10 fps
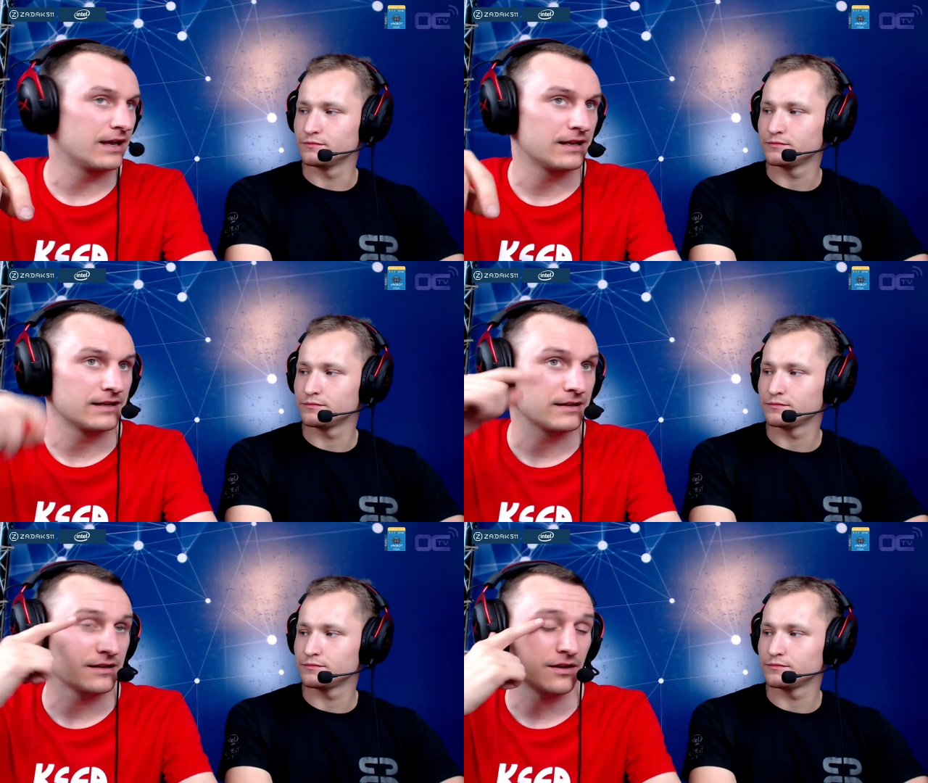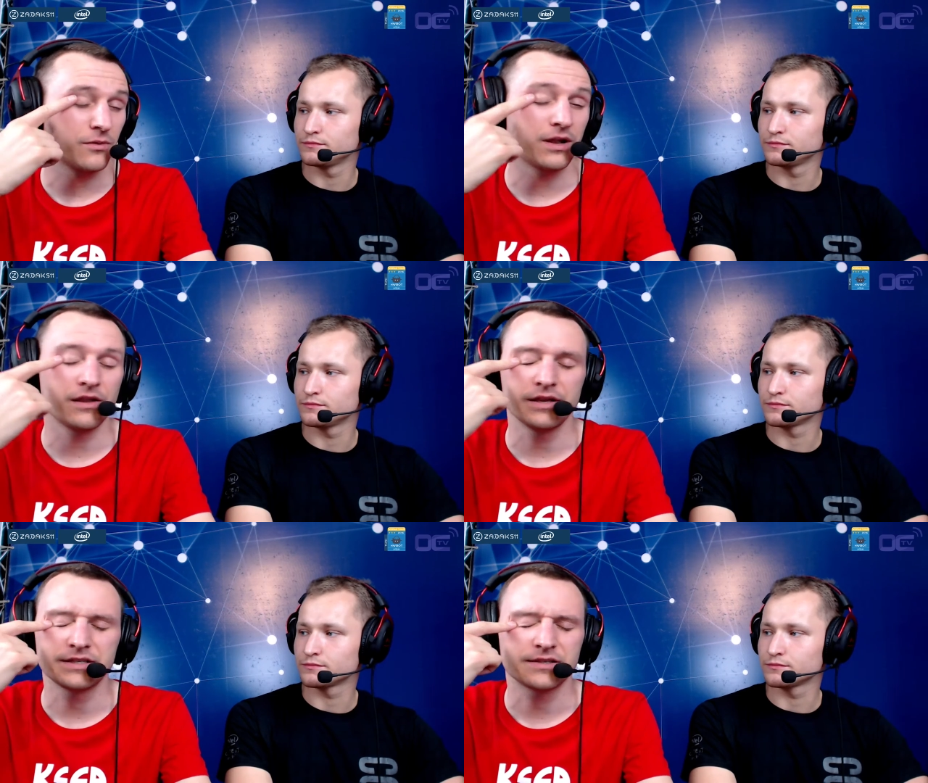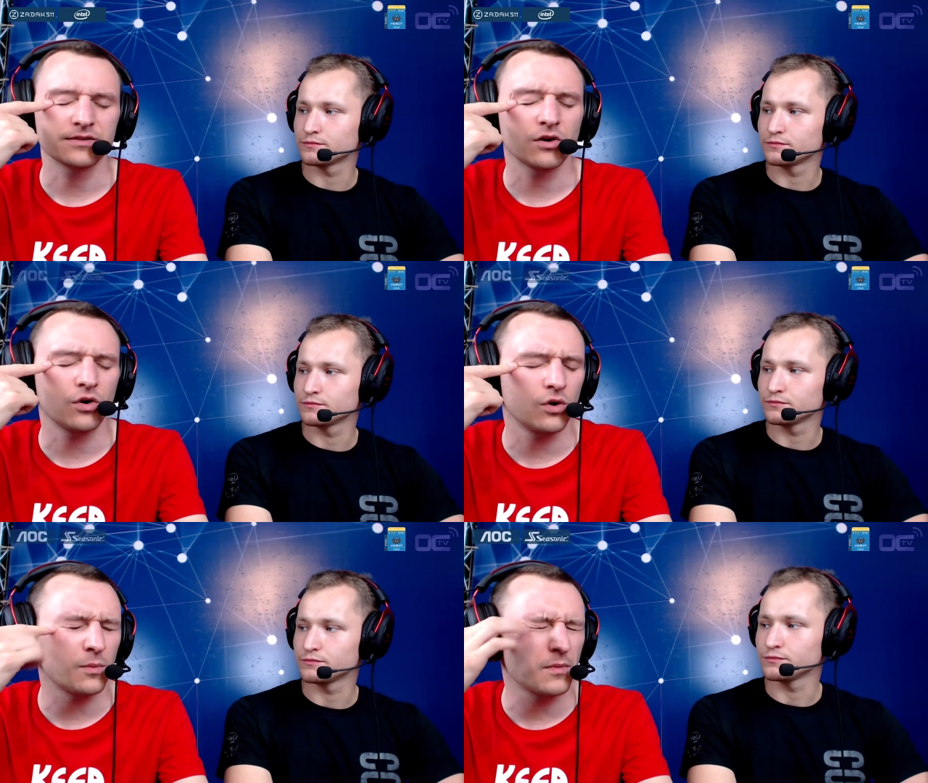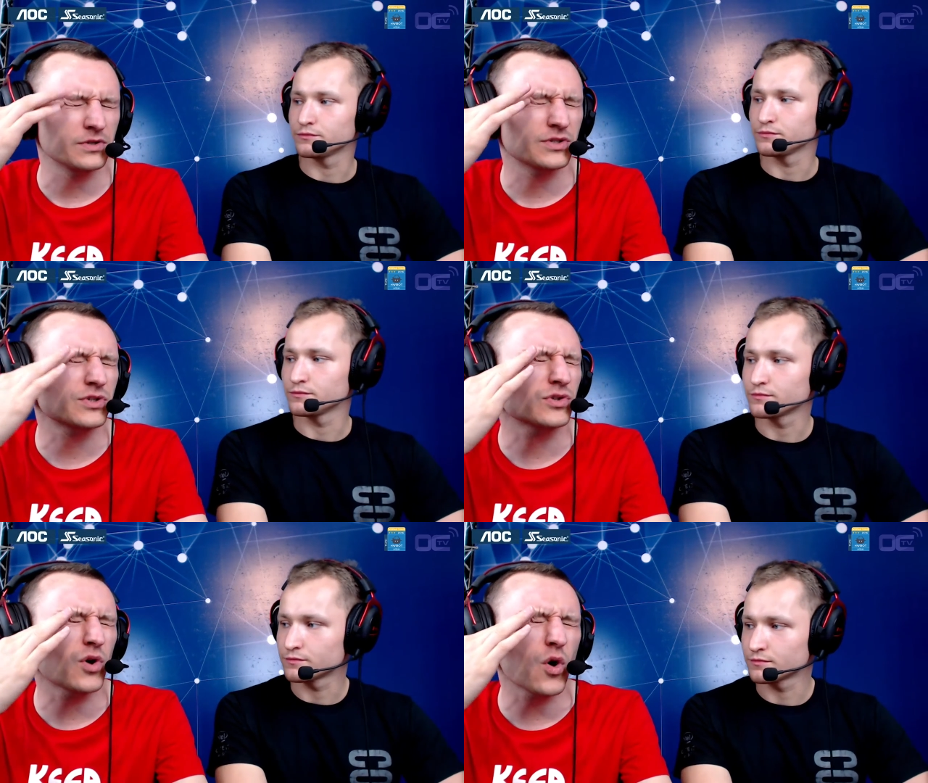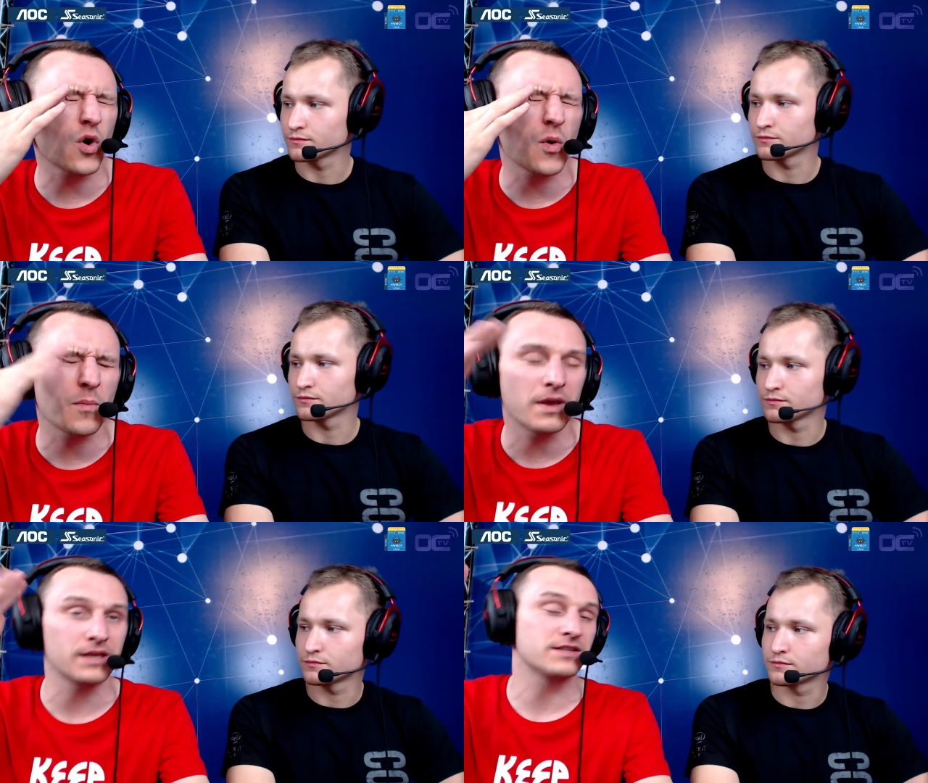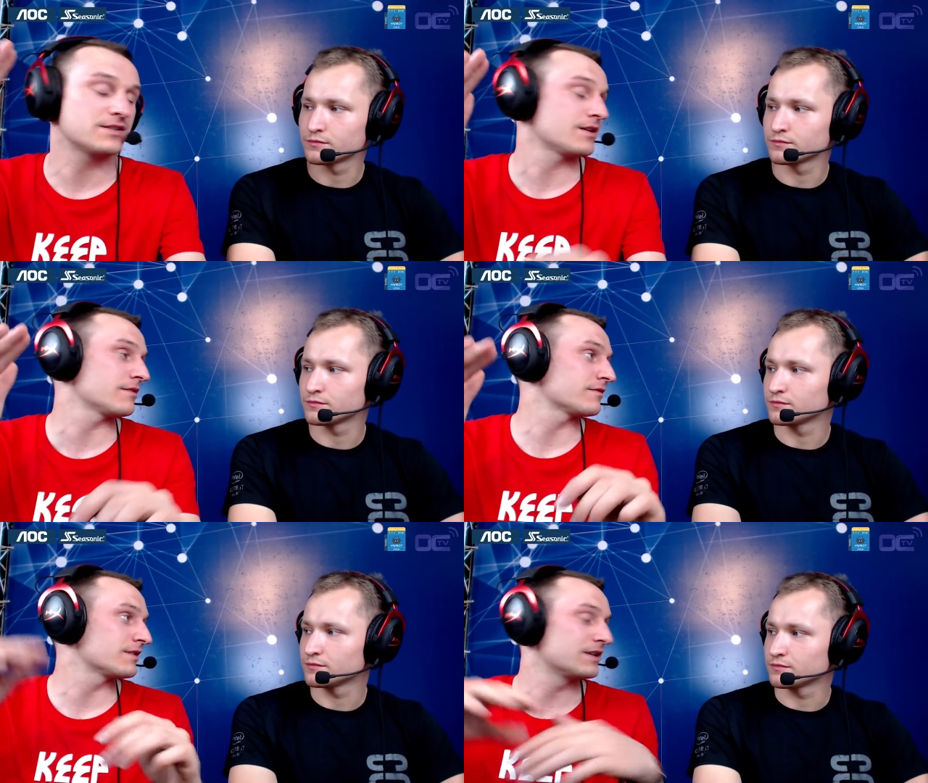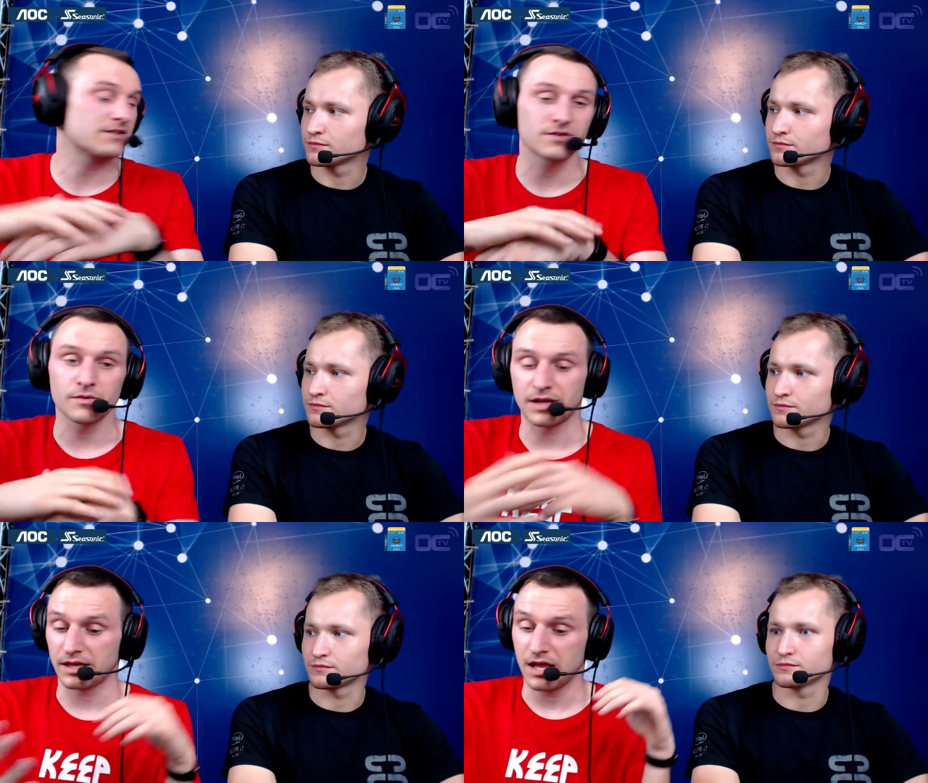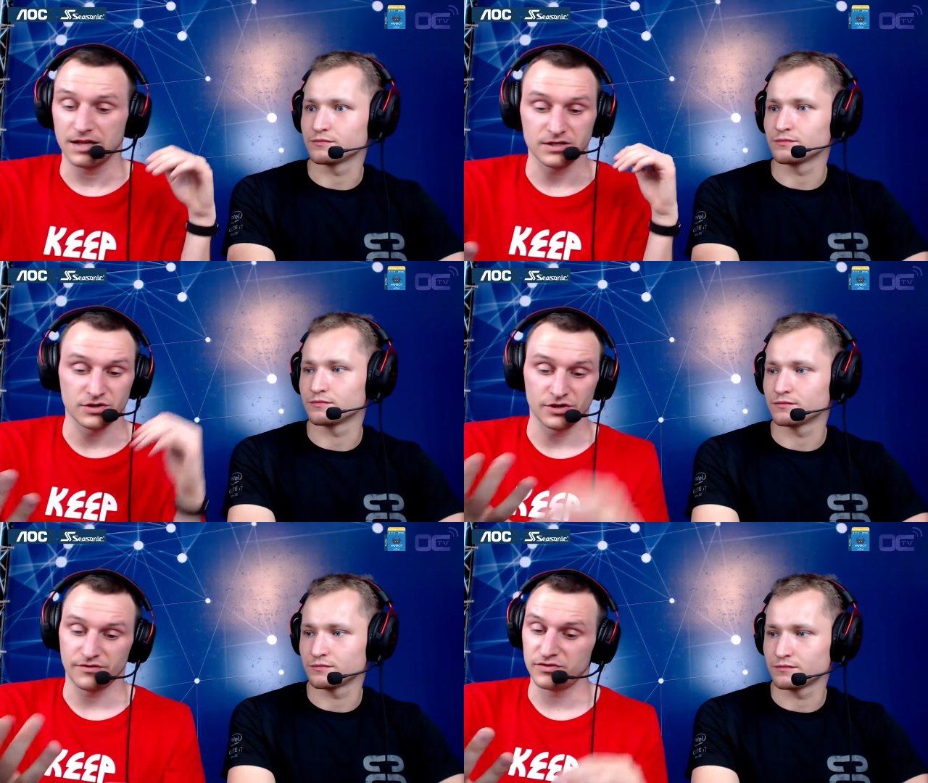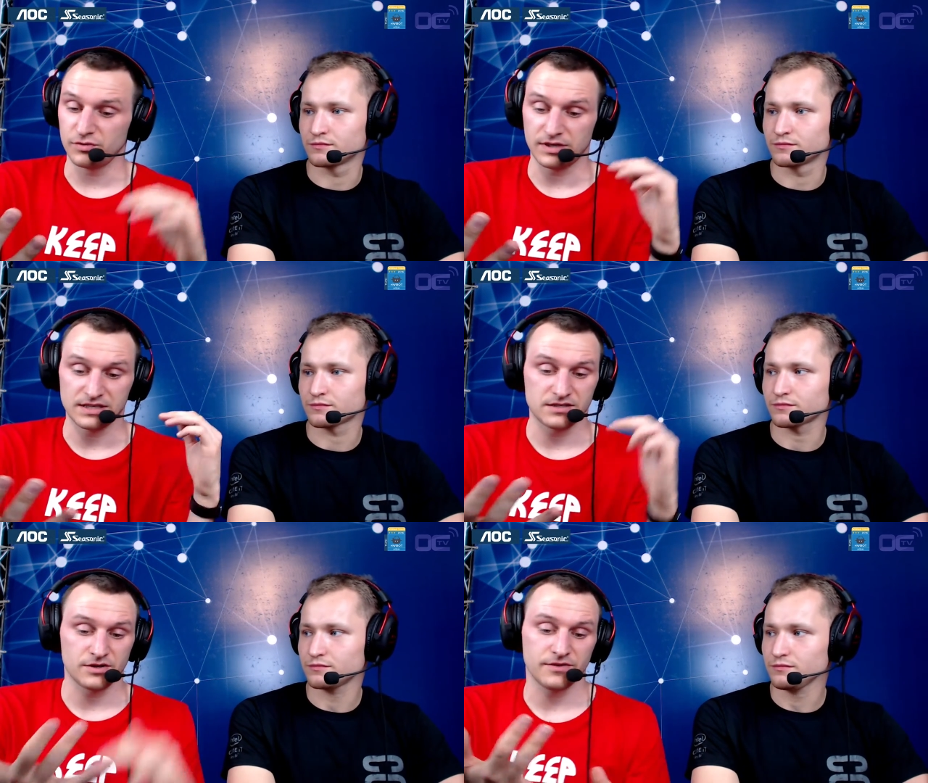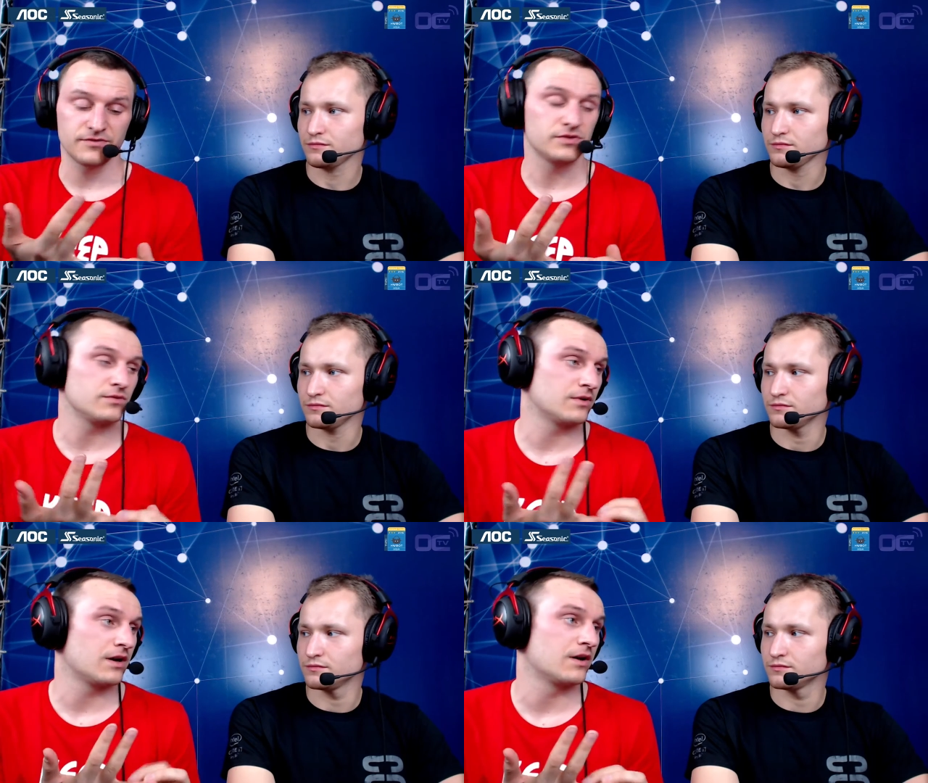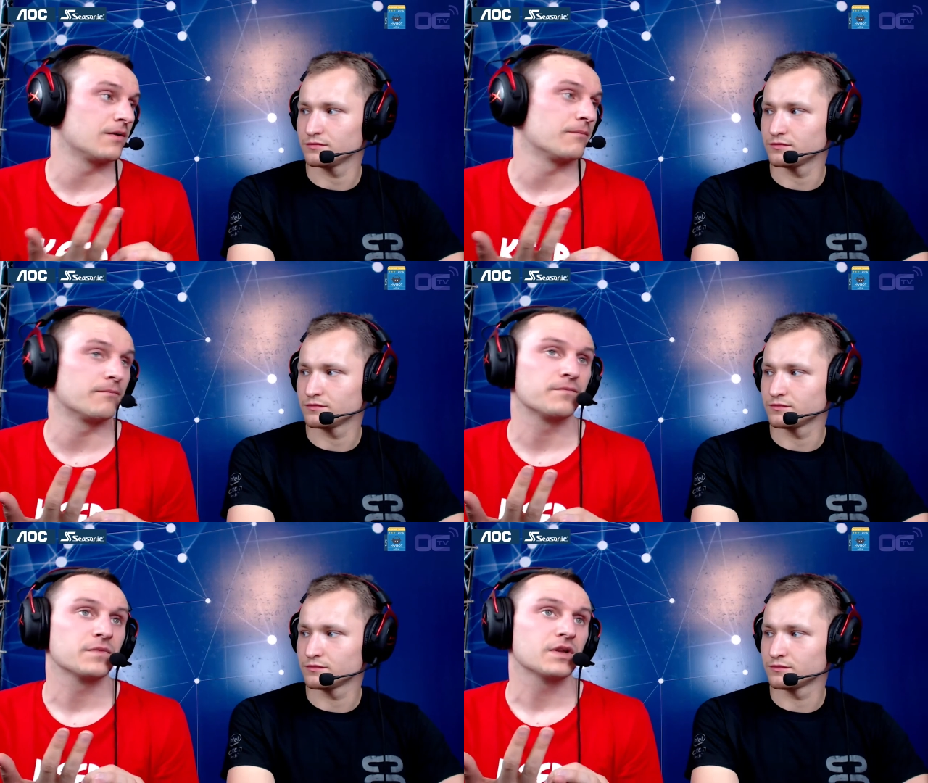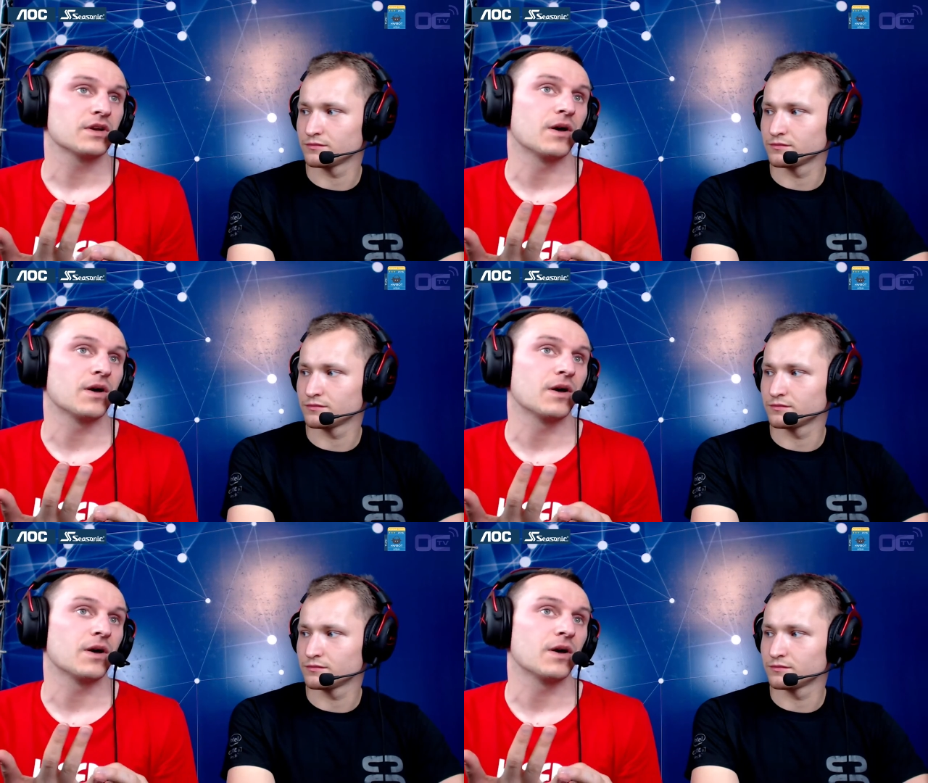Speaker 1: and well there's so so many stuff there's so like there's a lot of new cases a lot of new um